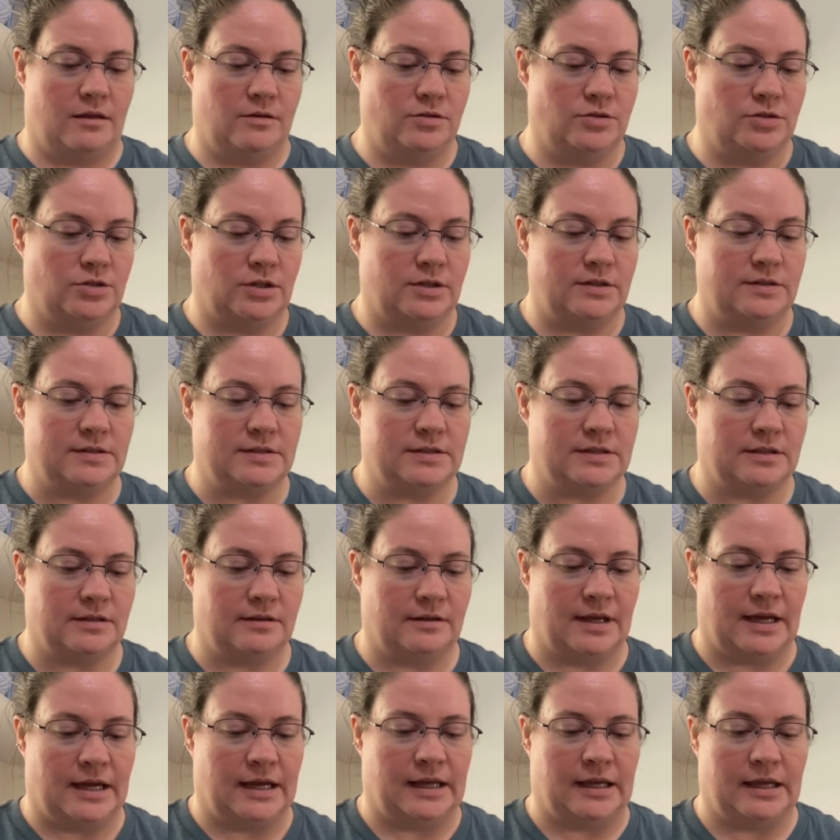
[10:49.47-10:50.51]
Just
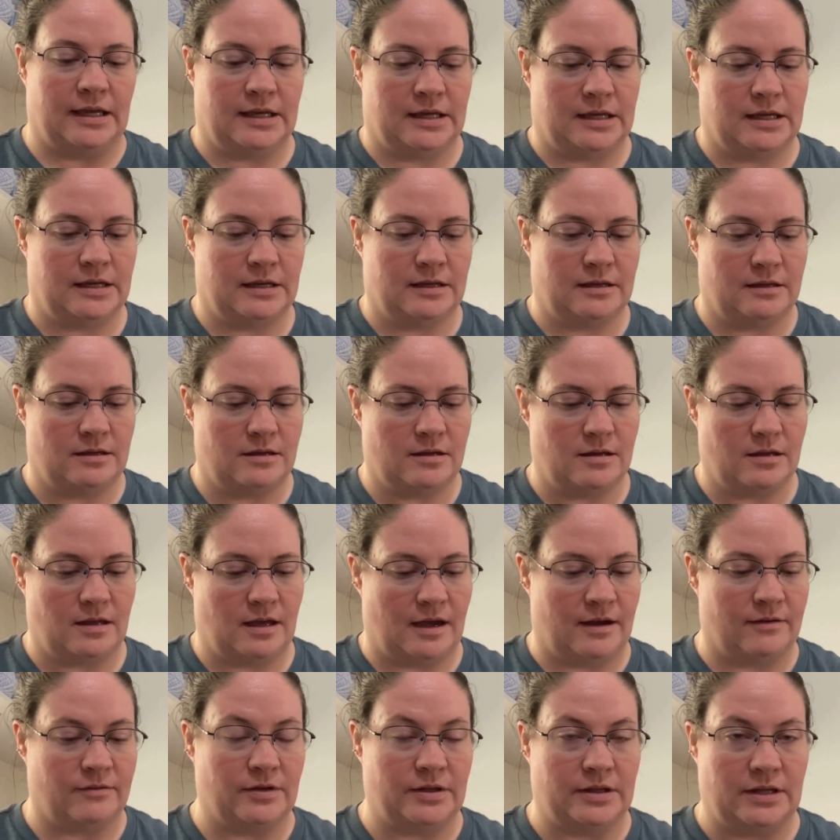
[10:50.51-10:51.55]
like
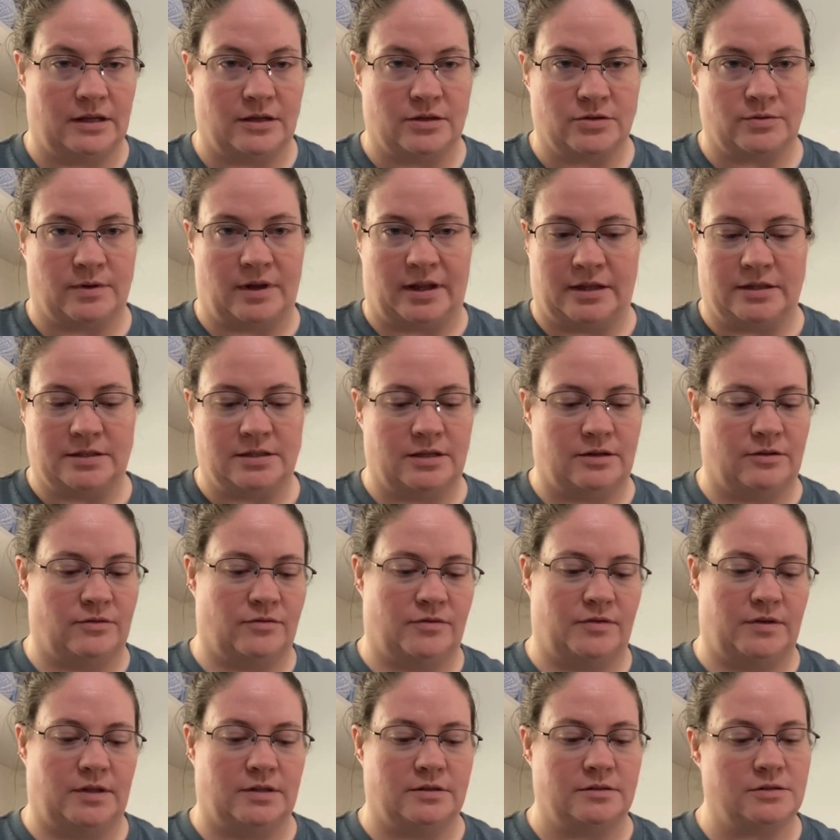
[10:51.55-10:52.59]
everything is relative
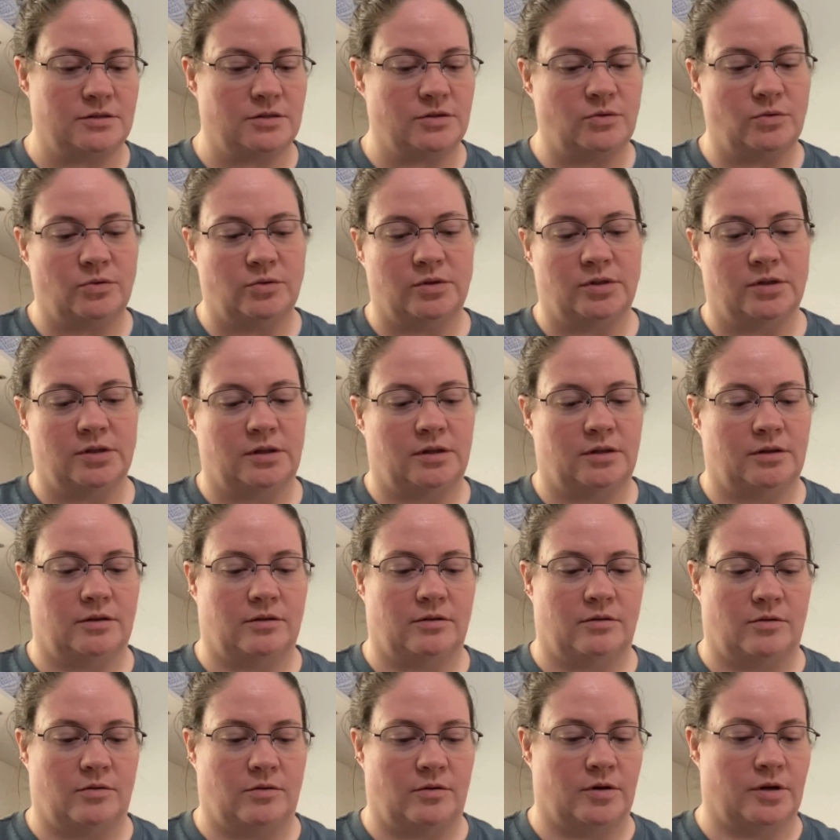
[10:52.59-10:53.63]
in school,
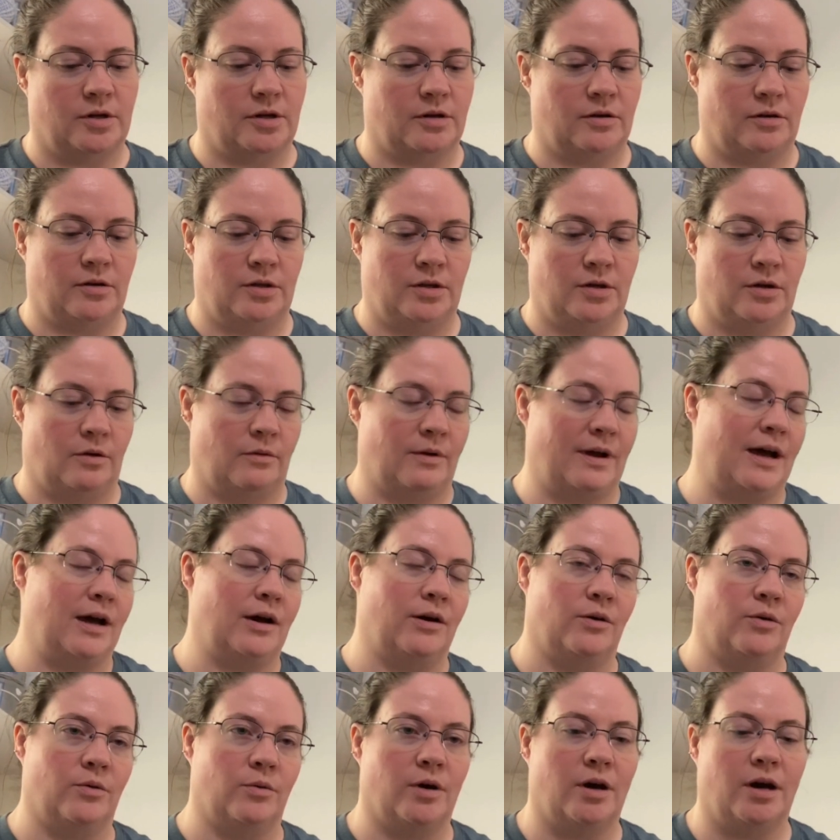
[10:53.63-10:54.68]
or
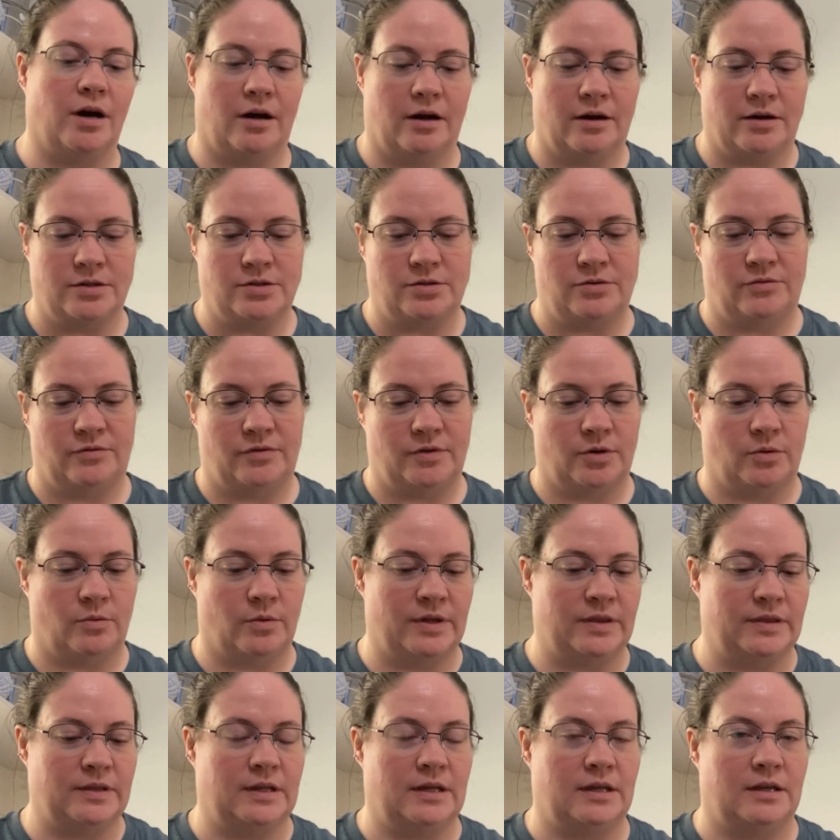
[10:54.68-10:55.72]
how hard you feel
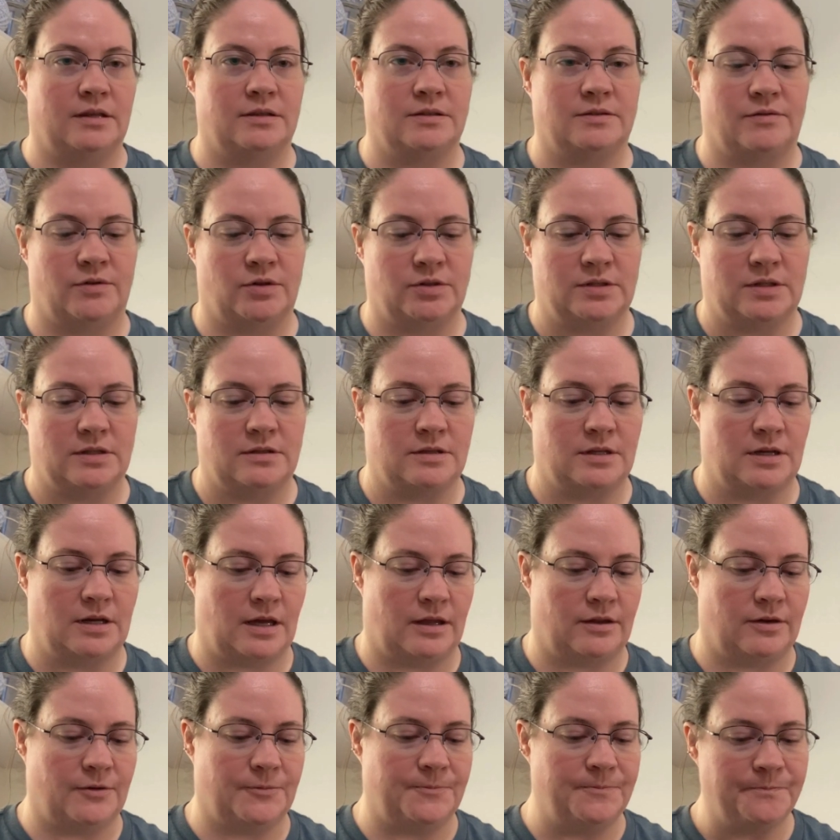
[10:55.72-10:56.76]
one thing is versus
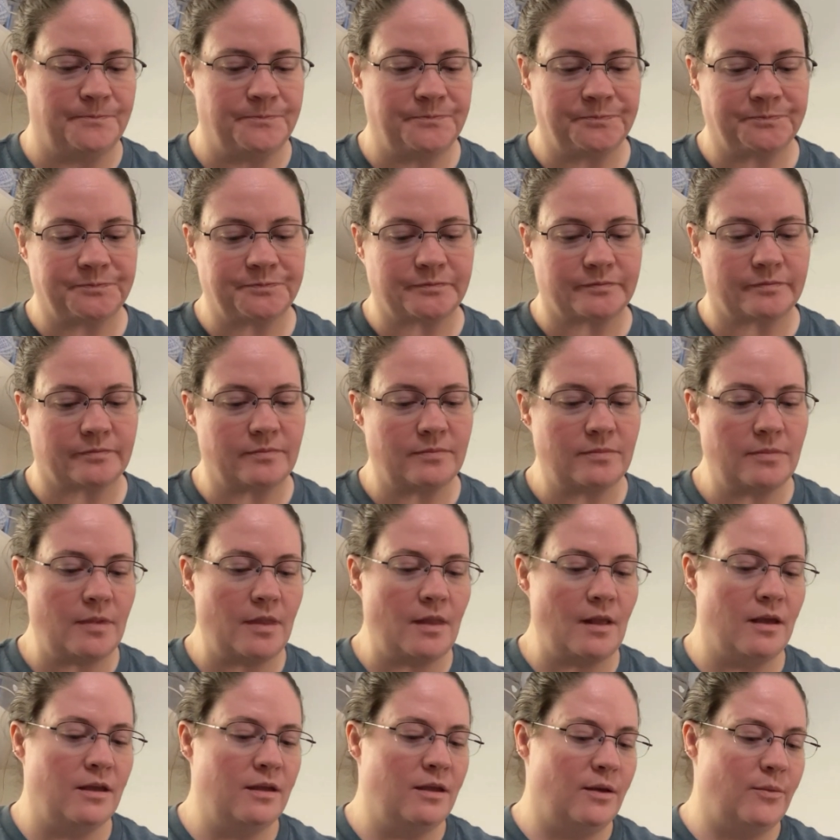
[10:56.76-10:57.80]
another,
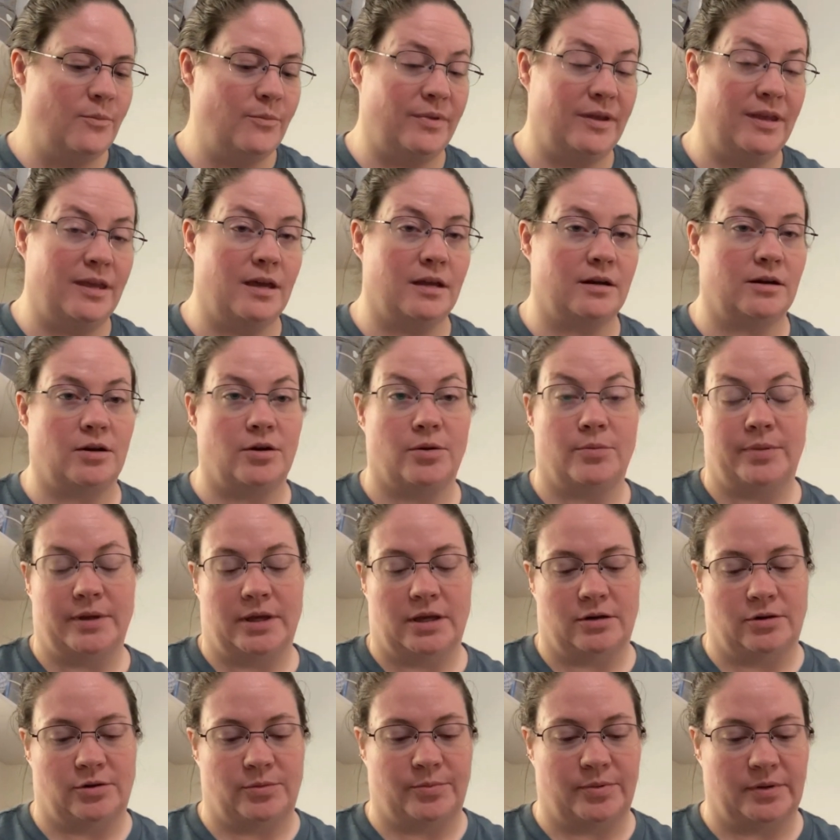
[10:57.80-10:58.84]

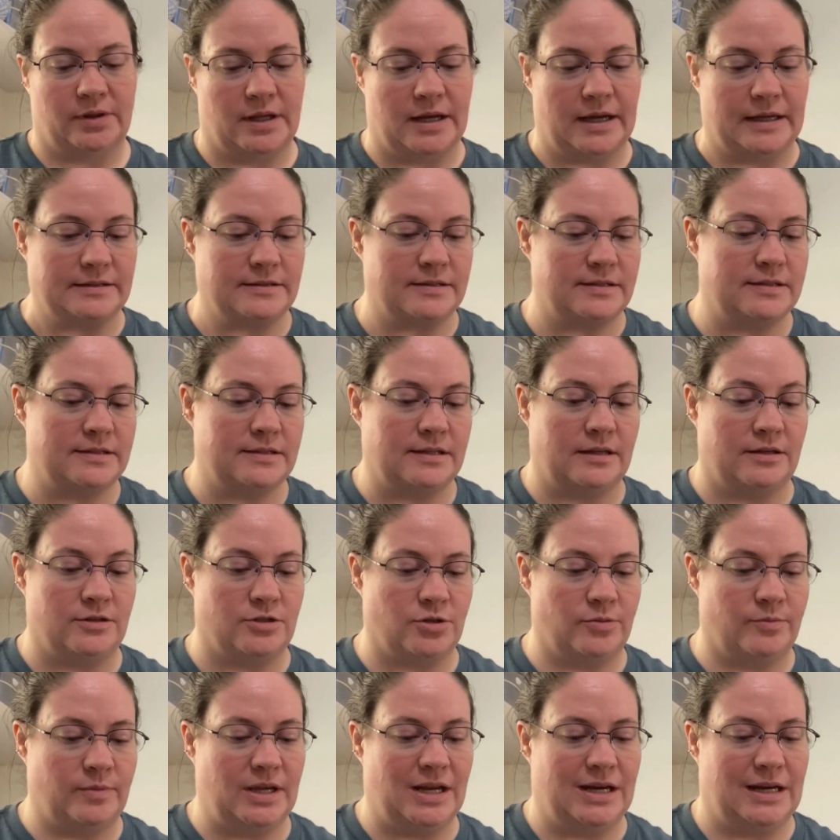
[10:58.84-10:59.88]
beginner plus,
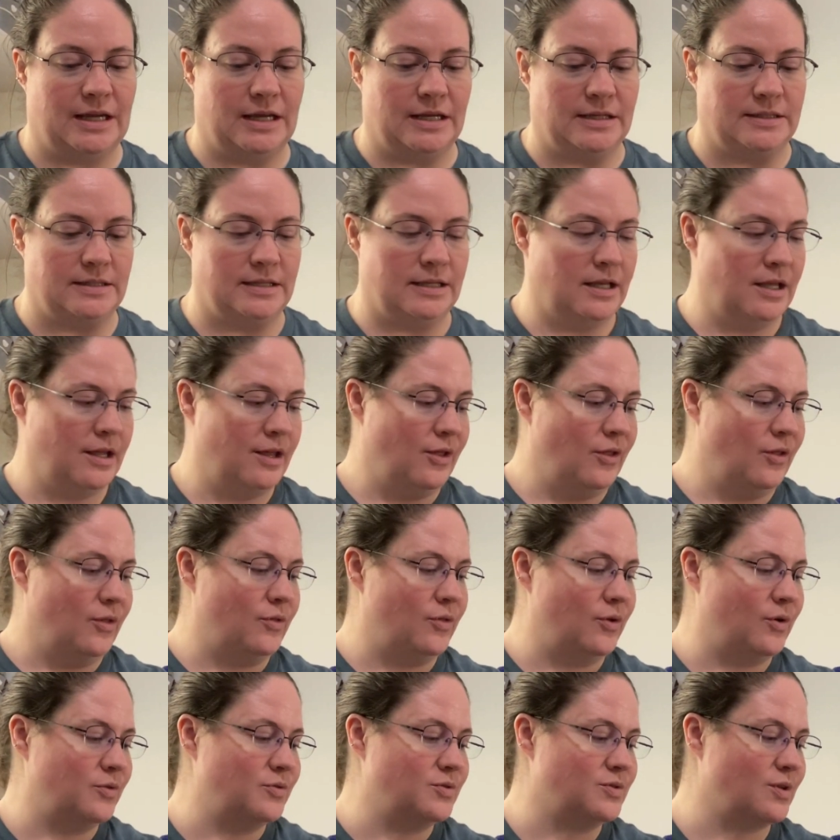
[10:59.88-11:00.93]
intermediate,
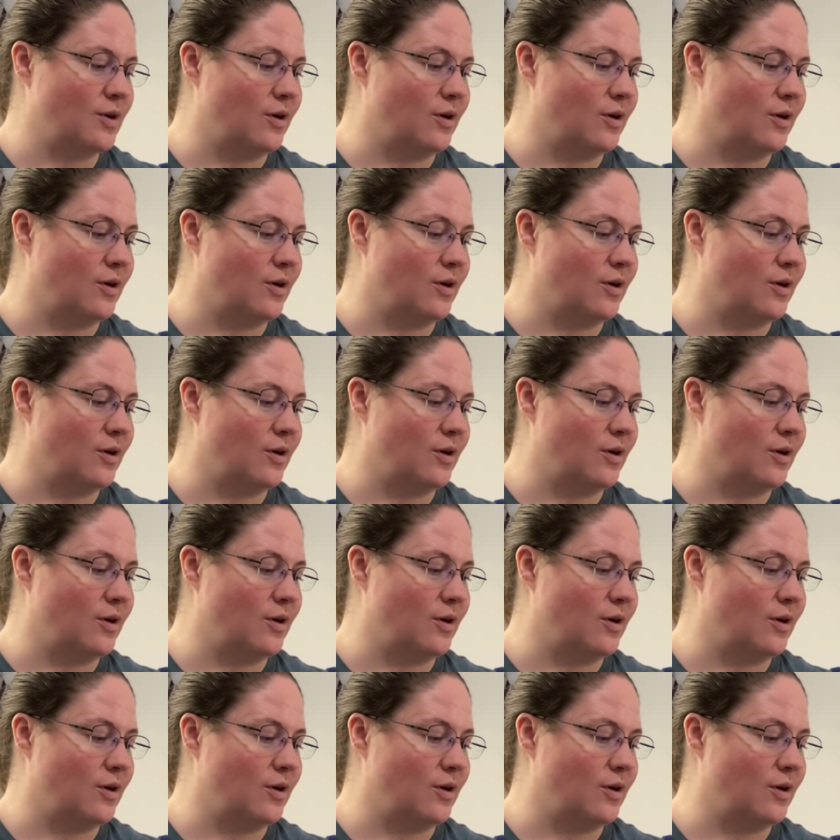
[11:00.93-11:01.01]
those